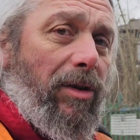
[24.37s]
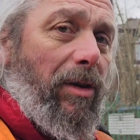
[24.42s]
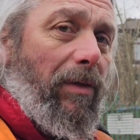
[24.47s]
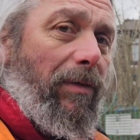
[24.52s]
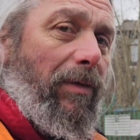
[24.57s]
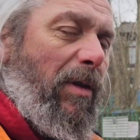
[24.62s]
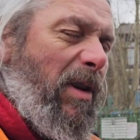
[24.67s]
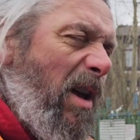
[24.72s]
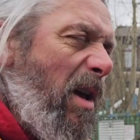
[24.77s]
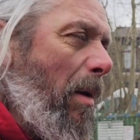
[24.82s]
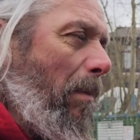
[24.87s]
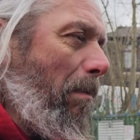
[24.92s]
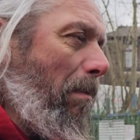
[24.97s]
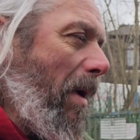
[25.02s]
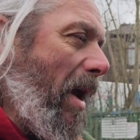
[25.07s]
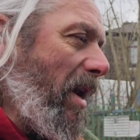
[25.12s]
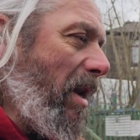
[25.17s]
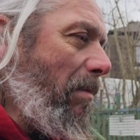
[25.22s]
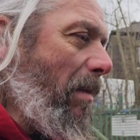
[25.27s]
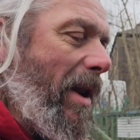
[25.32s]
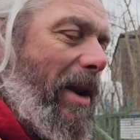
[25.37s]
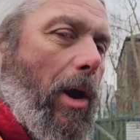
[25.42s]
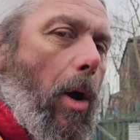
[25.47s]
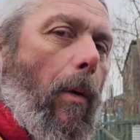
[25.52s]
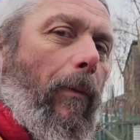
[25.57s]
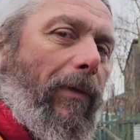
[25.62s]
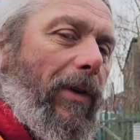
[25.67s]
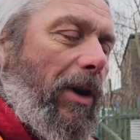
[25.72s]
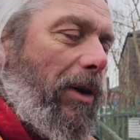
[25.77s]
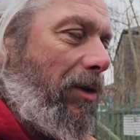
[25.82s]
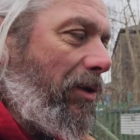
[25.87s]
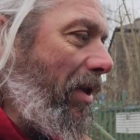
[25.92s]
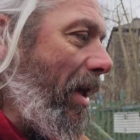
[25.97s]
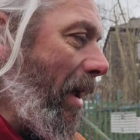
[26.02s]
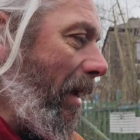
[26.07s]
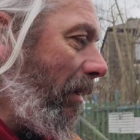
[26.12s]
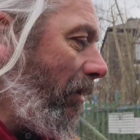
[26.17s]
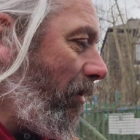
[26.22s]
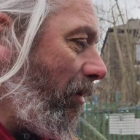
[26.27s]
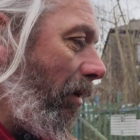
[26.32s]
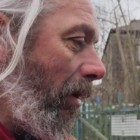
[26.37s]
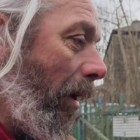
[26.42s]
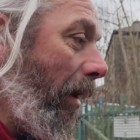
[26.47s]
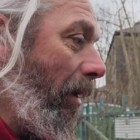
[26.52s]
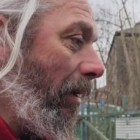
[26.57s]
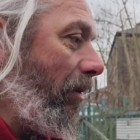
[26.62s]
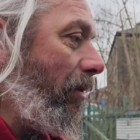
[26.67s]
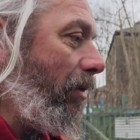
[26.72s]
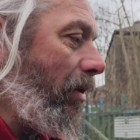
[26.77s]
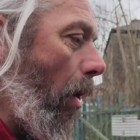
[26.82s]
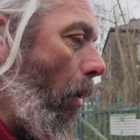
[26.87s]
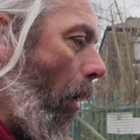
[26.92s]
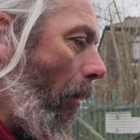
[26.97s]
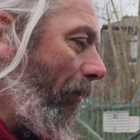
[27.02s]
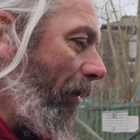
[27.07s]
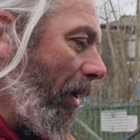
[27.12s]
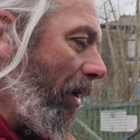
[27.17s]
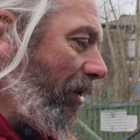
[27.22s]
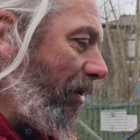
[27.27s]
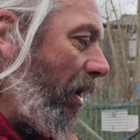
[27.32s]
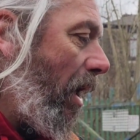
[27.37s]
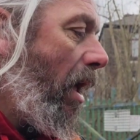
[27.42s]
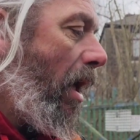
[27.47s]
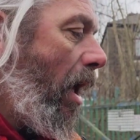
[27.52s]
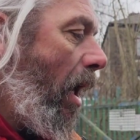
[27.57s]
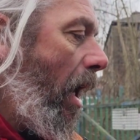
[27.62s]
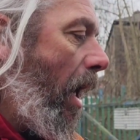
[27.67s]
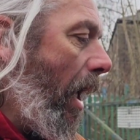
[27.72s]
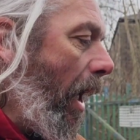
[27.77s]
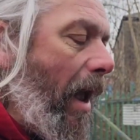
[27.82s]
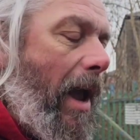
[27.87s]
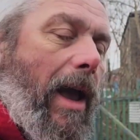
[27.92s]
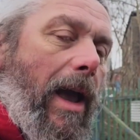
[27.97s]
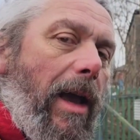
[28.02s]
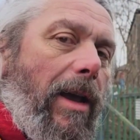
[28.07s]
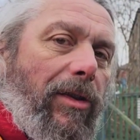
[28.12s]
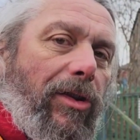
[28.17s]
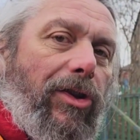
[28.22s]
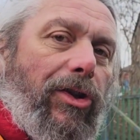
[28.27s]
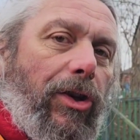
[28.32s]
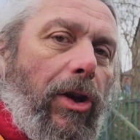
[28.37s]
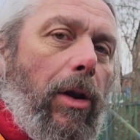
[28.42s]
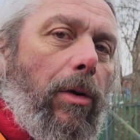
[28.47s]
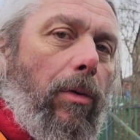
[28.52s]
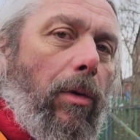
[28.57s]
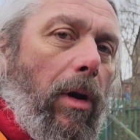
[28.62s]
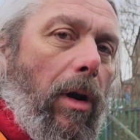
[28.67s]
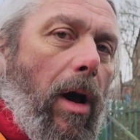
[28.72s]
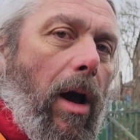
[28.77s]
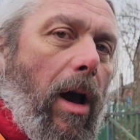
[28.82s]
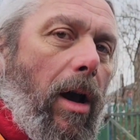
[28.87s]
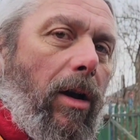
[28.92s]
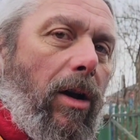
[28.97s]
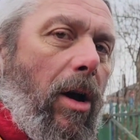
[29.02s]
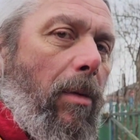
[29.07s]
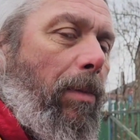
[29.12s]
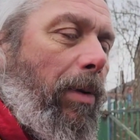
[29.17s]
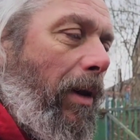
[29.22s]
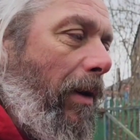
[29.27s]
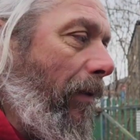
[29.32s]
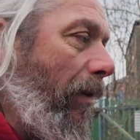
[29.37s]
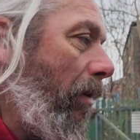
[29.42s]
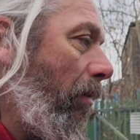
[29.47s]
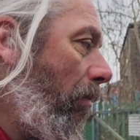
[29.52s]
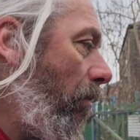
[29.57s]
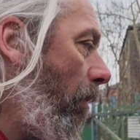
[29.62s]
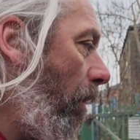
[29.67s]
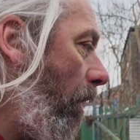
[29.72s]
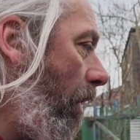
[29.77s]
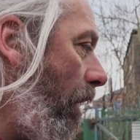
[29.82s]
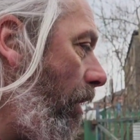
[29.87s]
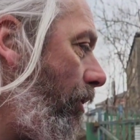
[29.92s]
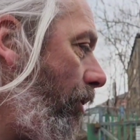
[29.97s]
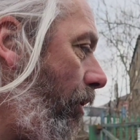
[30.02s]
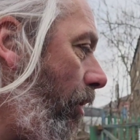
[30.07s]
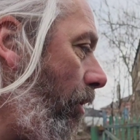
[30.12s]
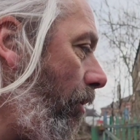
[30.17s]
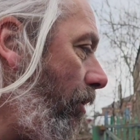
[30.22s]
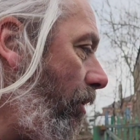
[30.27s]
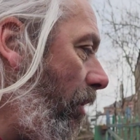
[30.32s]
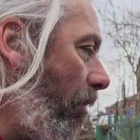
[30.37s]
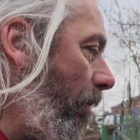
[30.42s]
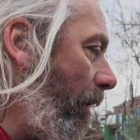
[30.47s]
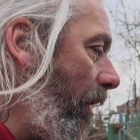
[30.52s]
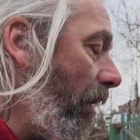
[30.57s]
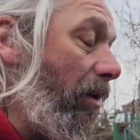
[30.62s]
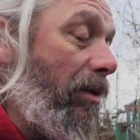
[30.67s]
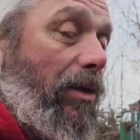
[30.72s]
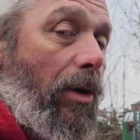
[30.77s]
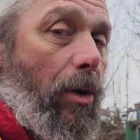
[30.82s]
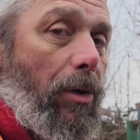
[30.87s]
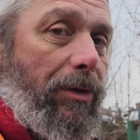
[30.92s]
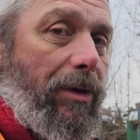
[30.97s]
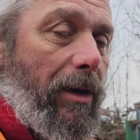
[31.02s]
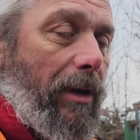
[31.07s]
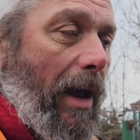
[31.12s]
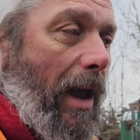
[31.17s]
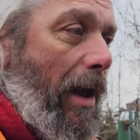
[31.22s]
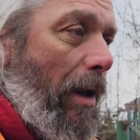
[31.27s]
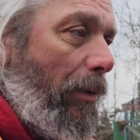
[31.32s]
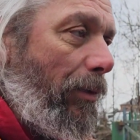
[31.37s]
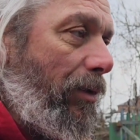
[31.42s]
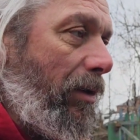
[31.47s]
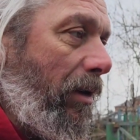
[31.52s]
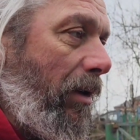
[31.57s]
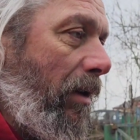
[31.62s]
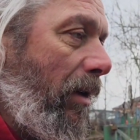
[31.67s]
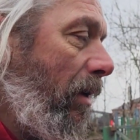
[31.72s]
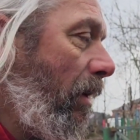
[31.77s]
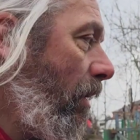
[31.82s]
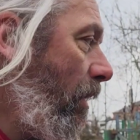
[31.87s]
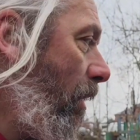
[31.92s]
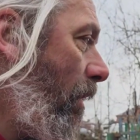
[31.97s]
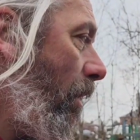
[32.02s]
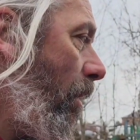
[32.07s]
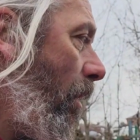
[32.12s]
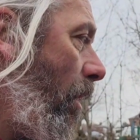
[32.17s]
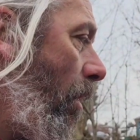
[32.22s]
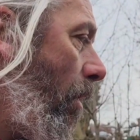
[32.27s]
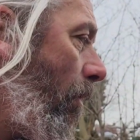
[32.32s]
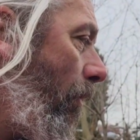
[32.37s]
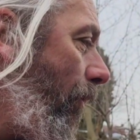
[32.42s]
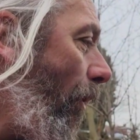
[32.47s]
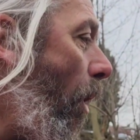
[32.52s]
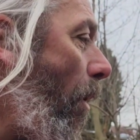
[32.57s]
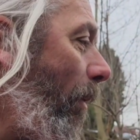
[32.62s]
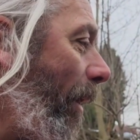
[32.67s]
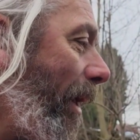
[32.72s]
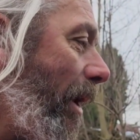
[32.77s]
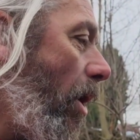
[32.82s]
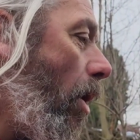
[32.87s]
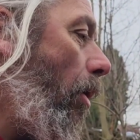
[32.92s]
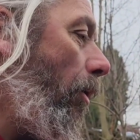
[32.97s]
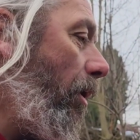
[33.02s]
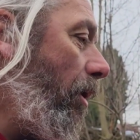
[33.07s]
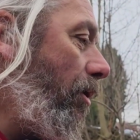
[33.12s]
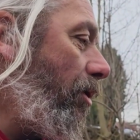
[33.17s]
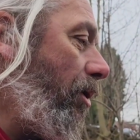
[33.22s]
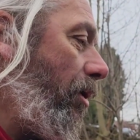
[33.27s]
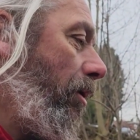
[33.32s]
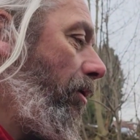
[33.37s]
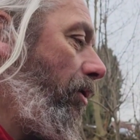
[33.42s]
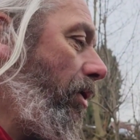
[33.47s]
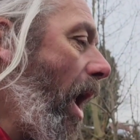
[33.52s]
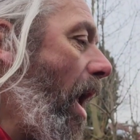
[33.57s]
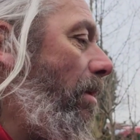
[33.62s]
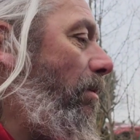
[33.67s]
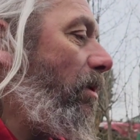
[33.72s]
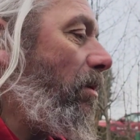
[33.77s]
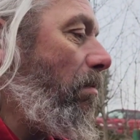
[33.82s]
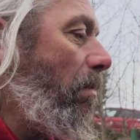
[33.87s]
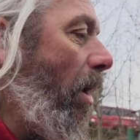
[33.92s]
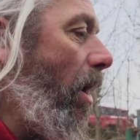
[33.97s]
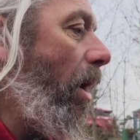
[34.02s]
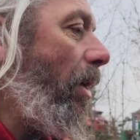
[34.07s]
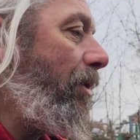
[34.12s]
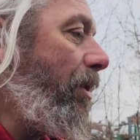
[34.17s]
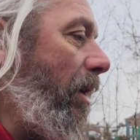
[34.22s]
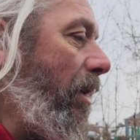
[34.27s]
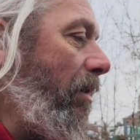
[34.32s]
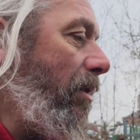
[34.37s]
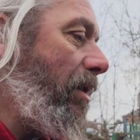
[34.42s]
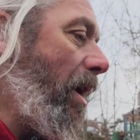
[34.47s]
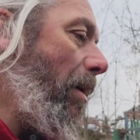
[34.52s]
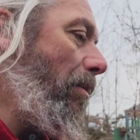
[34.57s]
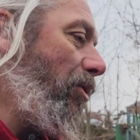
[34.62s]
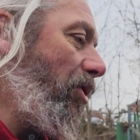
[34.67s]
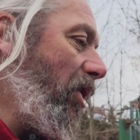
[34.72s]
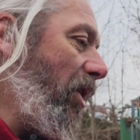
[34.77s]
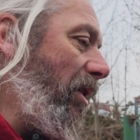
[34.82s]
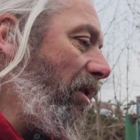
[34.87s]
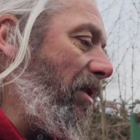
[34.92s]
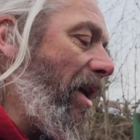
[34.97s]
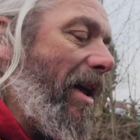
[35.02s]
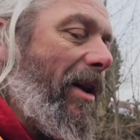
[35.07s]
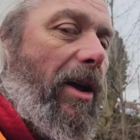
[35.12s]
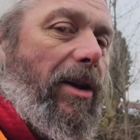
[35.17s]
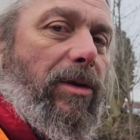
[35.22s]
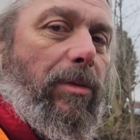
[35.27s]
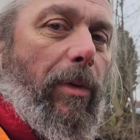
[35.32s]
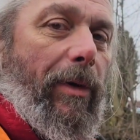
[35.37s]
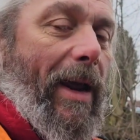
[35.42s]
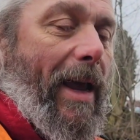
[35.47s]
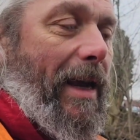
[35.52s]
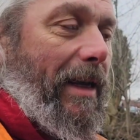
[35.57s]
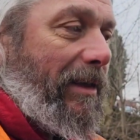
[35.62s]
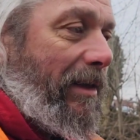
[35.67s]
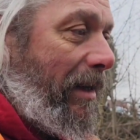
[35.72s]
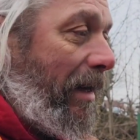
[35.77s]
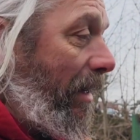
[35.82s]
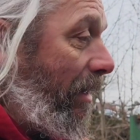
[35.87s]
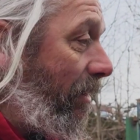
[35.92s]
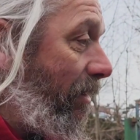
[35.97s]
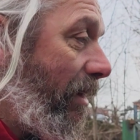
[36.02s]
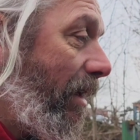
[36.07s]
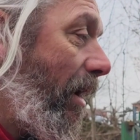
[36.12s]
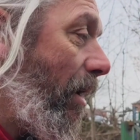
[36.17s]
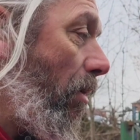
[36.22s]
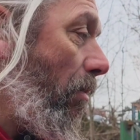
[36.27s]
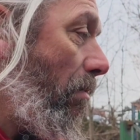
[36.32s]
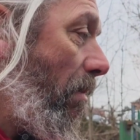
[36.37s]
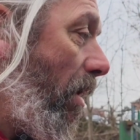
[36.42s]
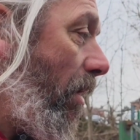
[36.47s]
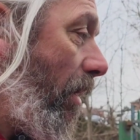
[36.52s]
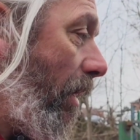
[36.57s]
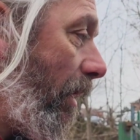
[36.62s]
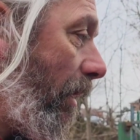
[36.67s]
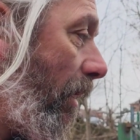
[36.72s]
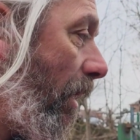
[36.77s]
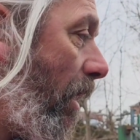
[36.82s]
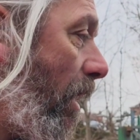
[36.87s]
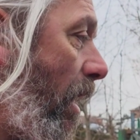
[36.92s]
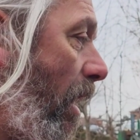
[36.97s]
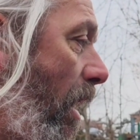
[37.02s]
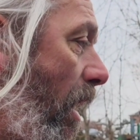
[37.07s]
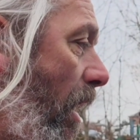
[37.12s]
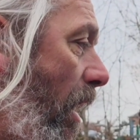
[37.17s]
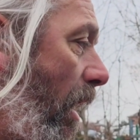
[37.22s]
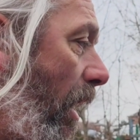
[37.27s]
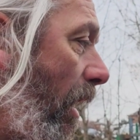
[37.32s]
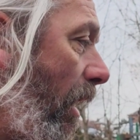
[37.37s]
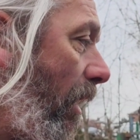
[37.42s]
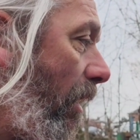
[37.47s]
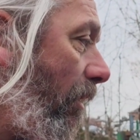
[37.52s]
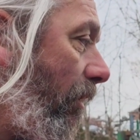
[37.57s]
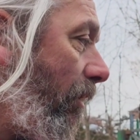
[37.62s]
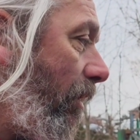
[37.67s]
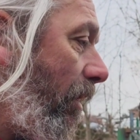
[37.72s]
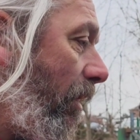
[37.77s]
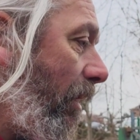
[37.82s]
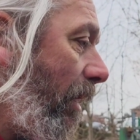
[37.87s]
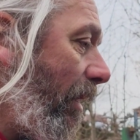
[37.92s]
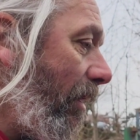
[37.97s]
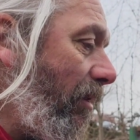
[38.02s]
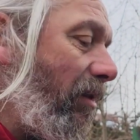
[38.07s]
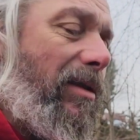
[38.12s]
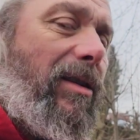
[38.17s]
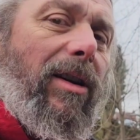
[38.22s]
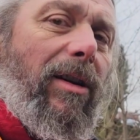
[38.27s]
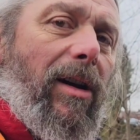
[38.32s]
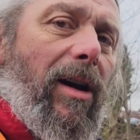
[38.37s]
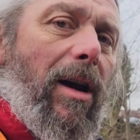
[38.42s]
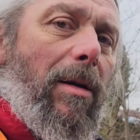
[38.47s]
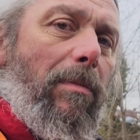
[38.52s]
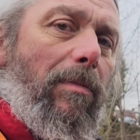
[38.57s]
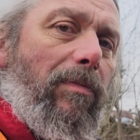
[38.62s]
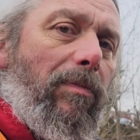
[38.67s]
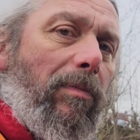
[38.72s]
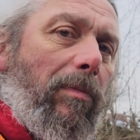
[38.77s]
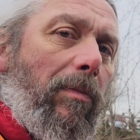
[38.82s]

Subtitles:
of many obvious things, it's so obvious, it is due a couple of issues to be sorted out. Formerly known as James Martin's MG ZS180, it's now mine, and it's time